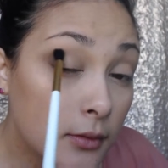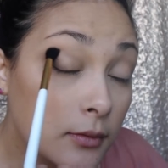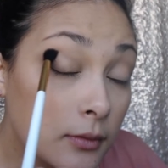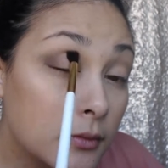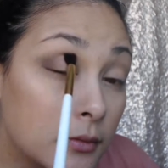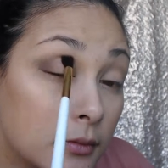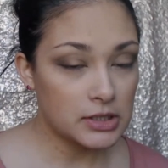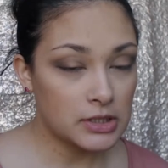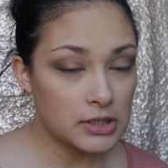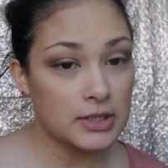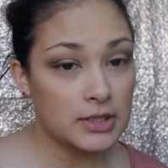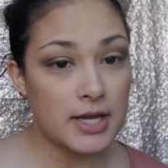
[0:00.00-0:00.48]

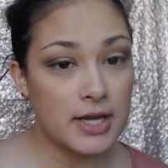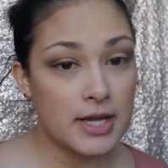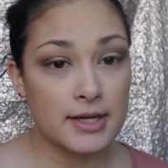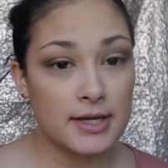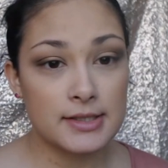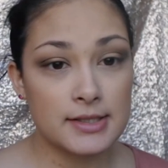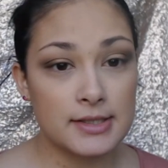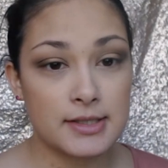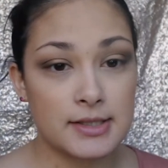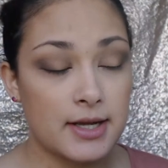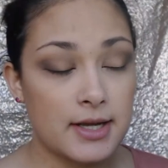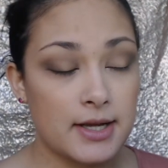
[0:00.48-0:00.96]
Next,
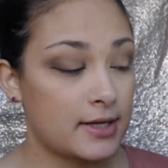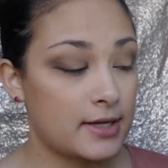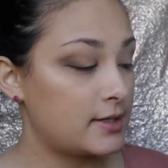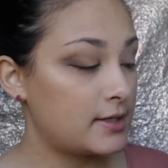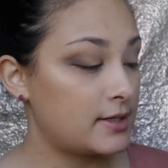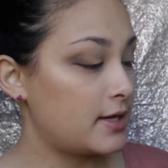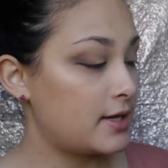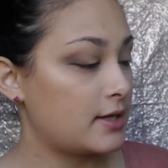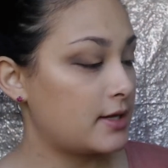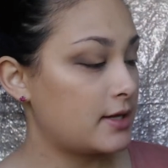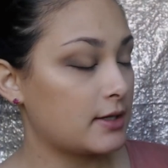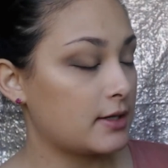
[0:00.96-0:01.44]
I
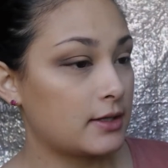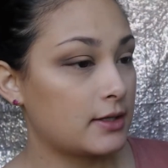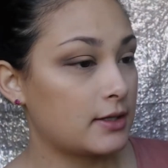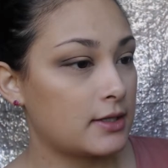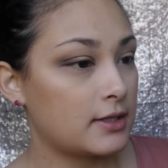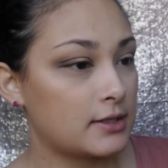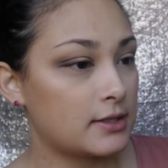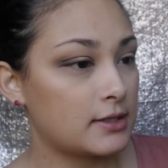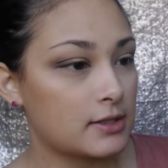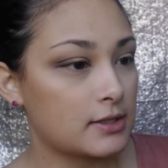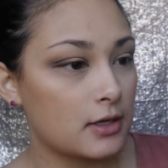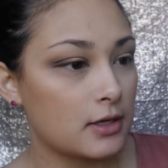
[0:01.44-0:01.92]
take this
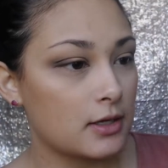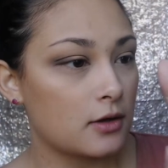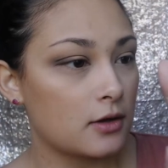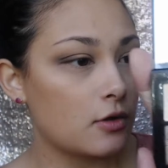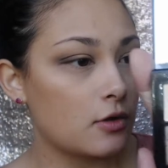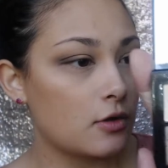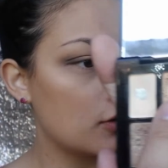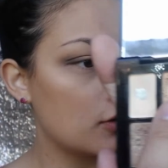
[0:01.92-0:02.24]
gold